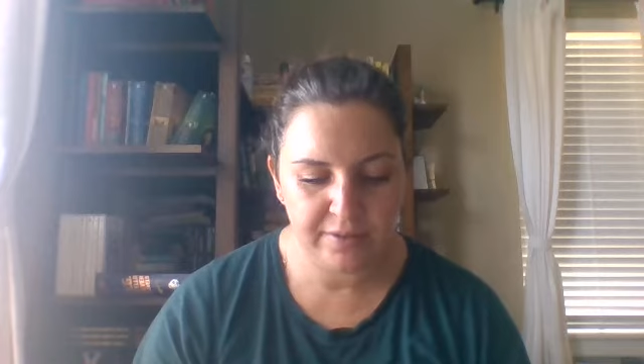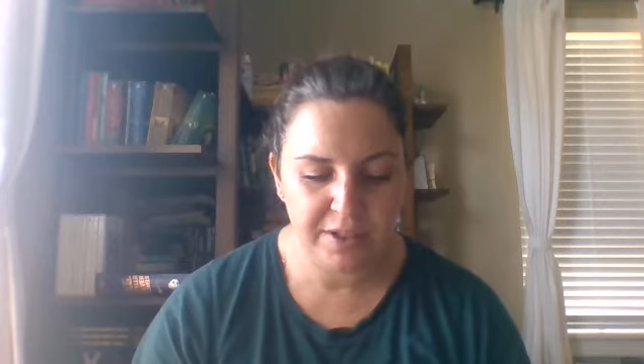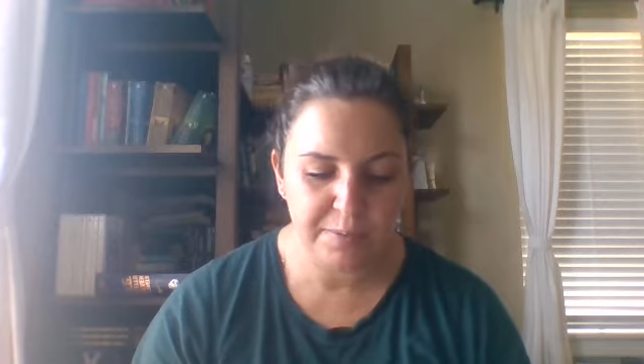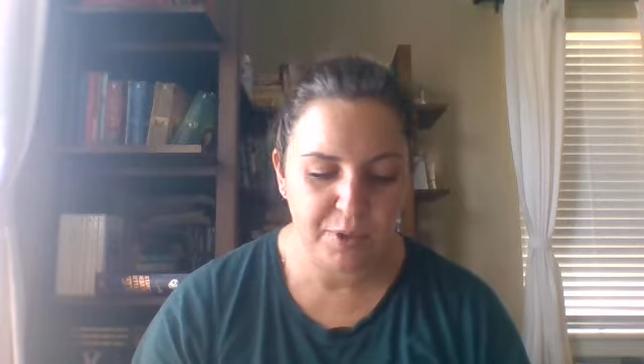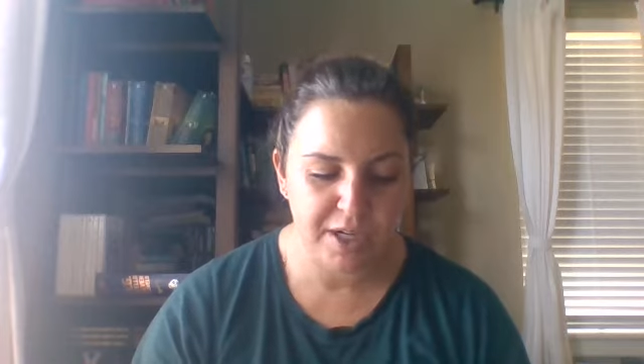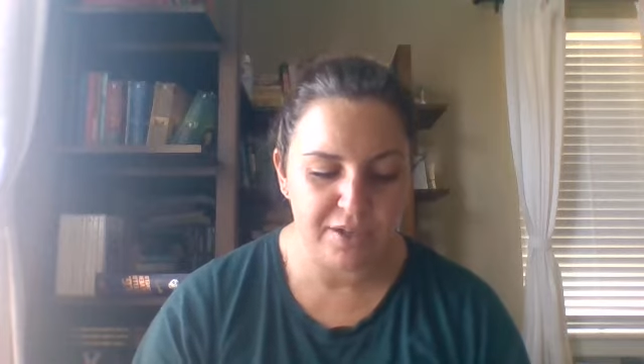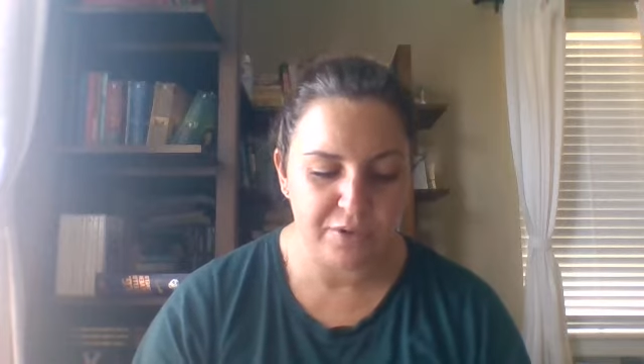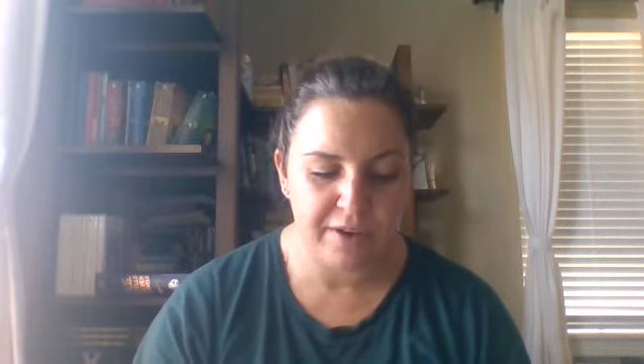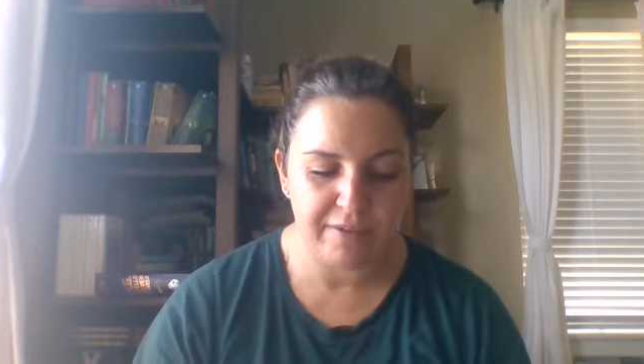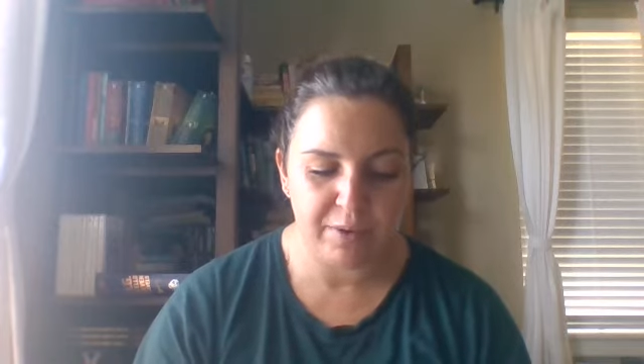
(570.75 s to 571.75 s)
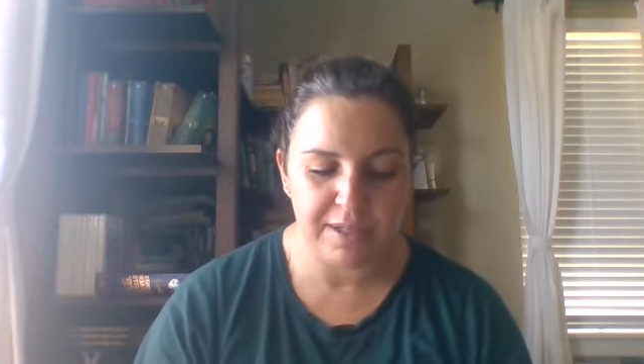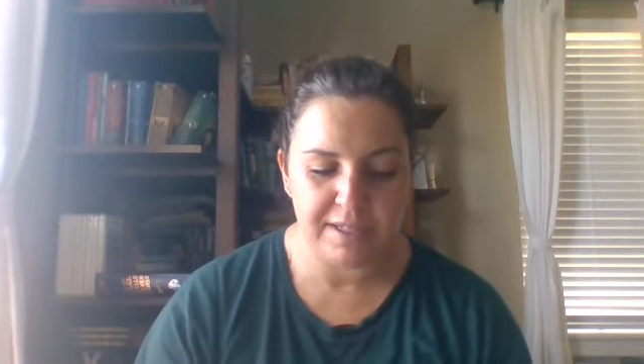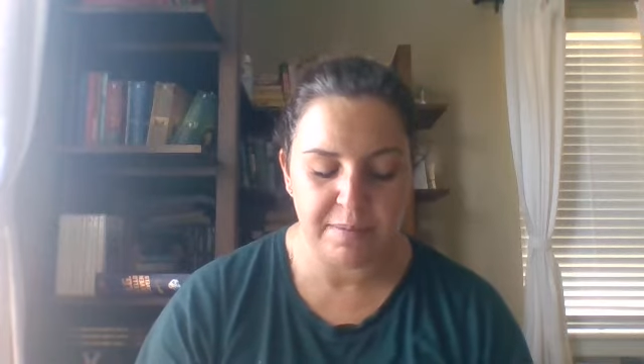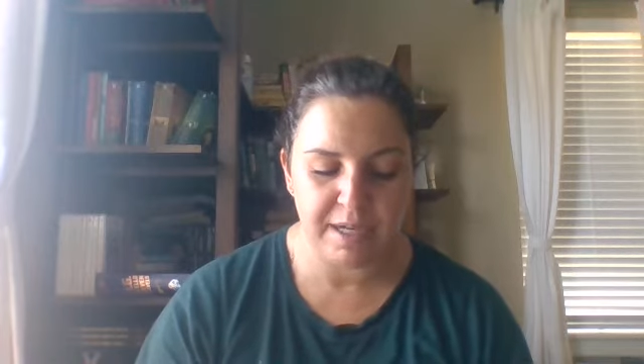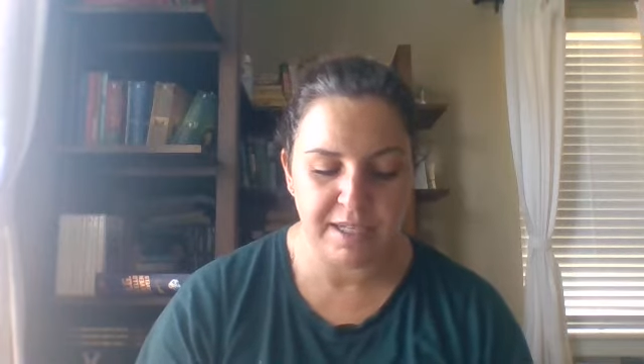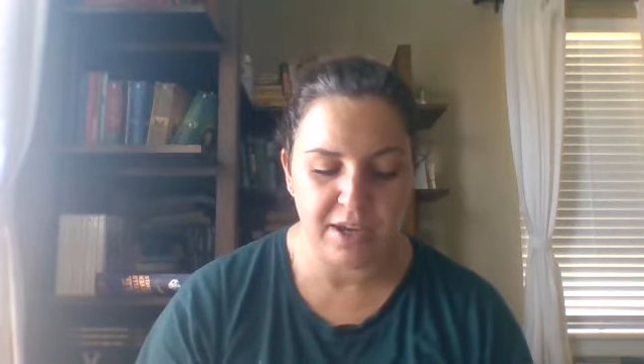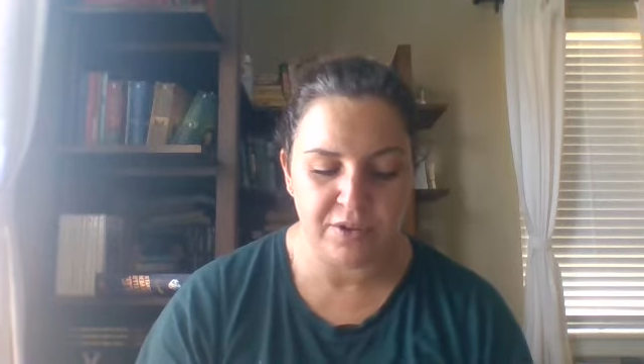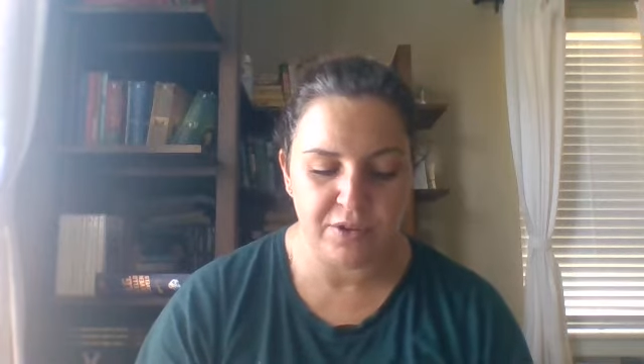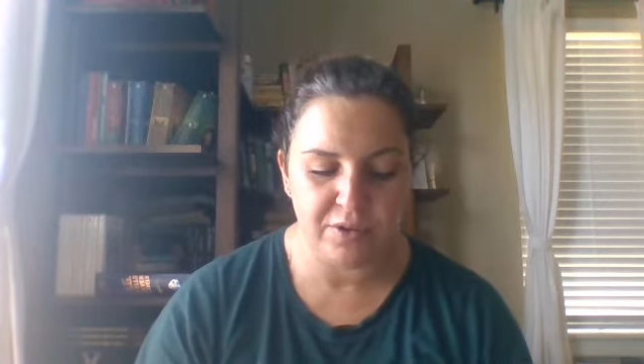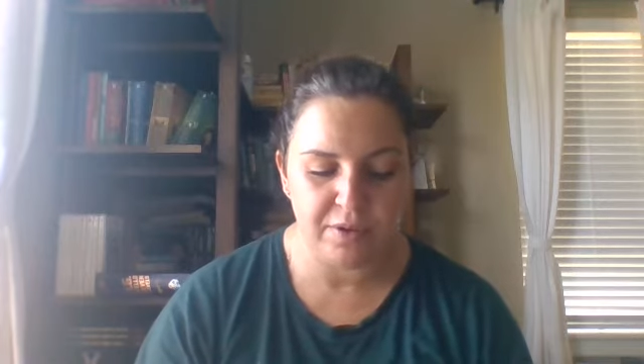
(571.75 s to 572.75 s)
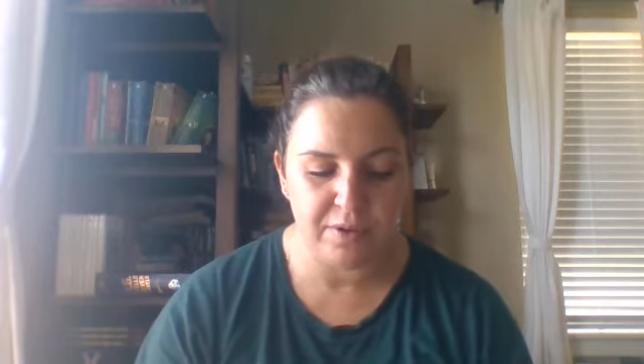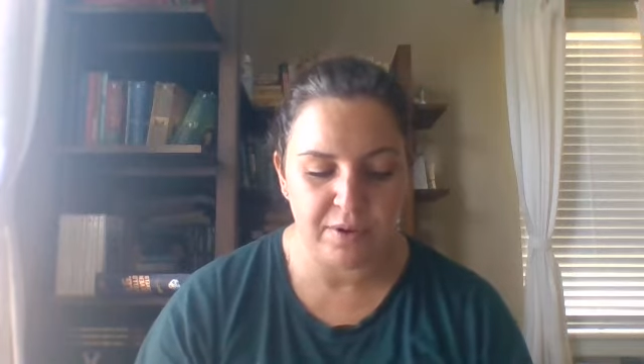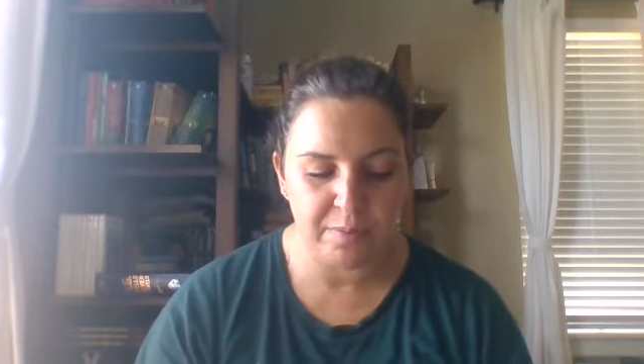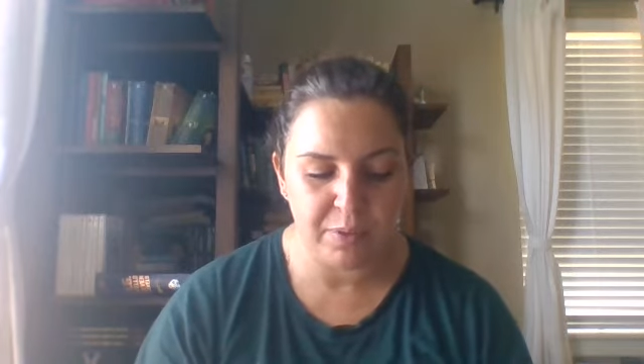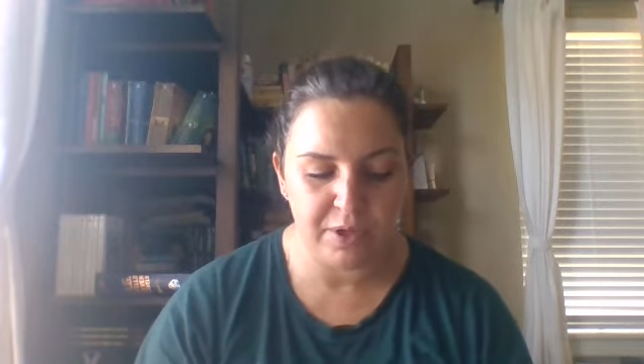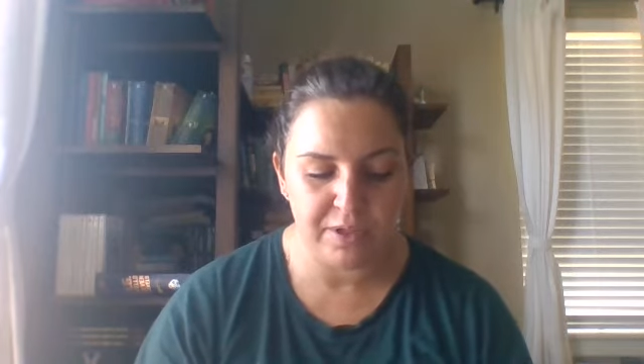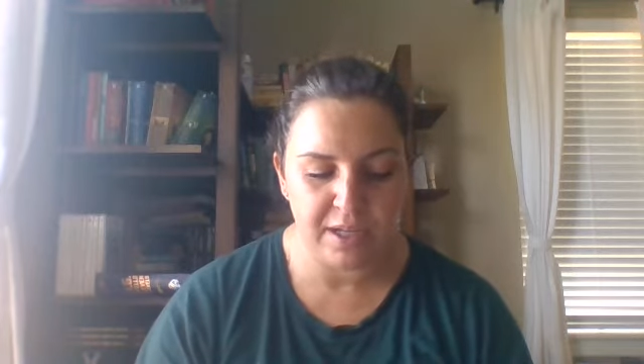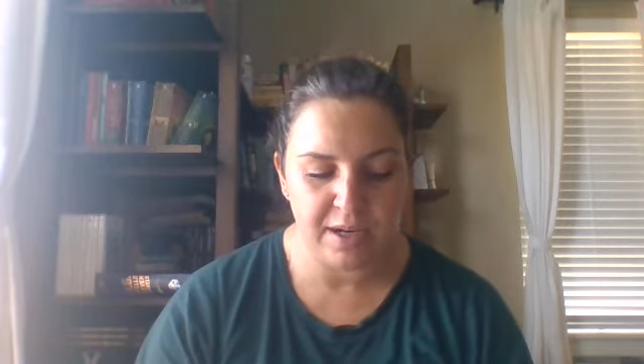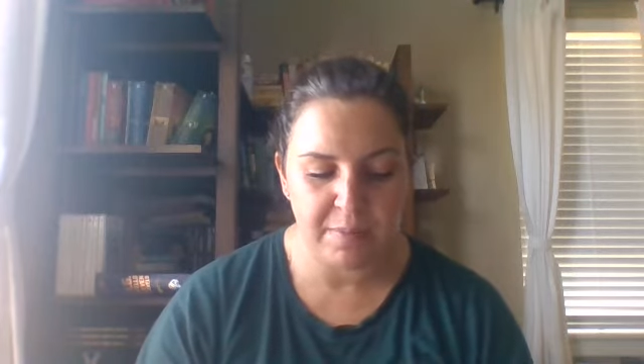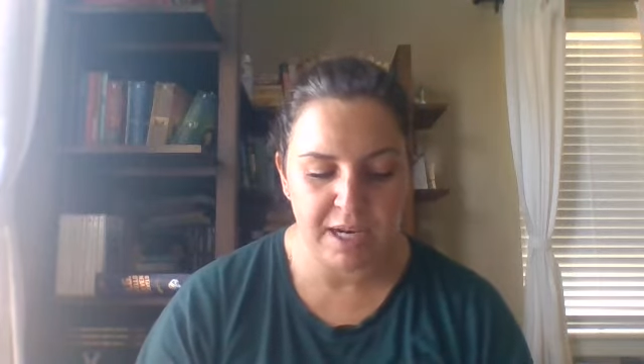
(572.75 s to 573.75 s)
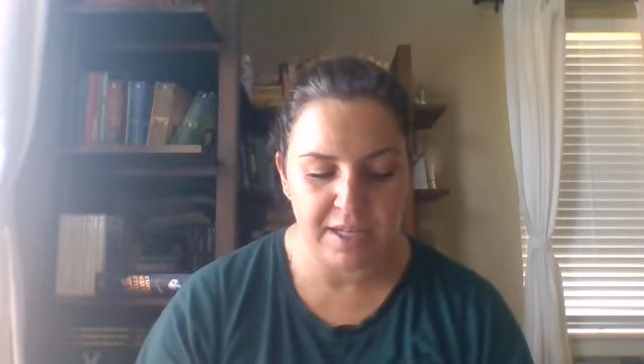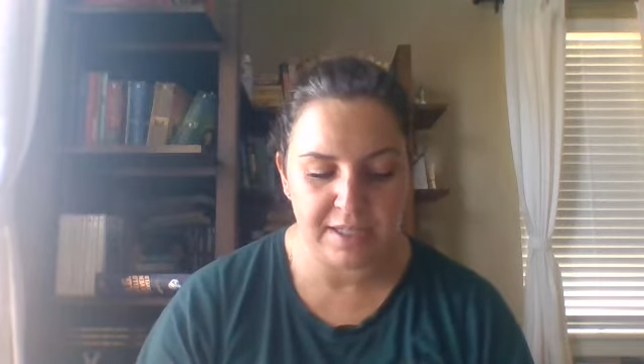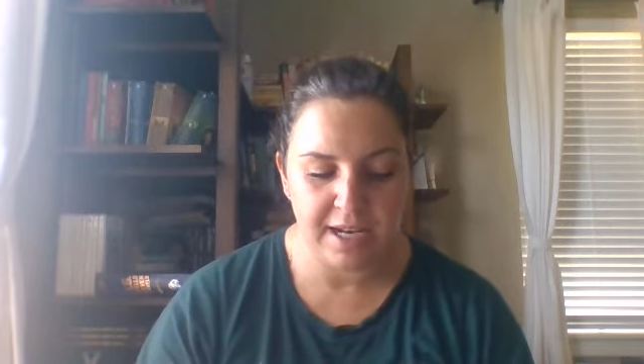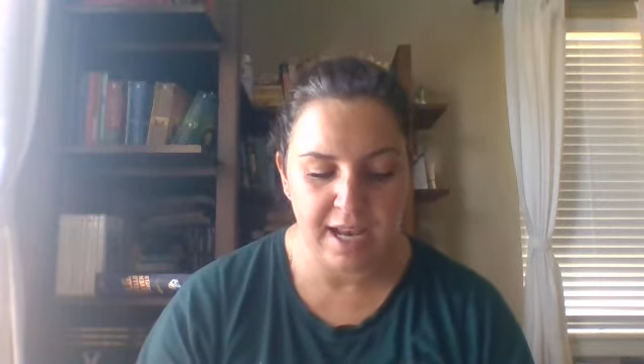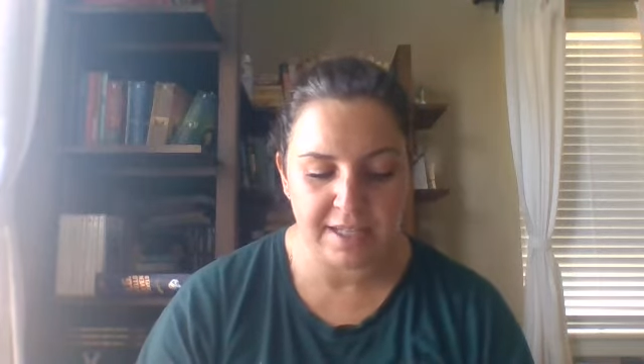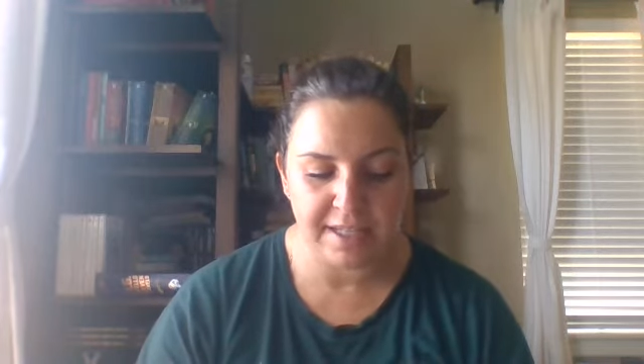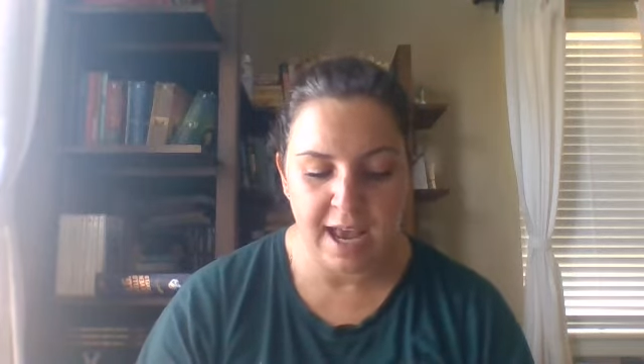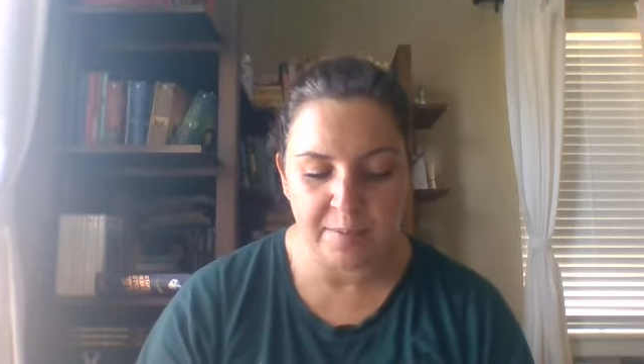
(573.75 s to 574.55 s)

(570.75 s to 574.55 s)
Feels pretty terrific when somebody tells you you're a good person and means it as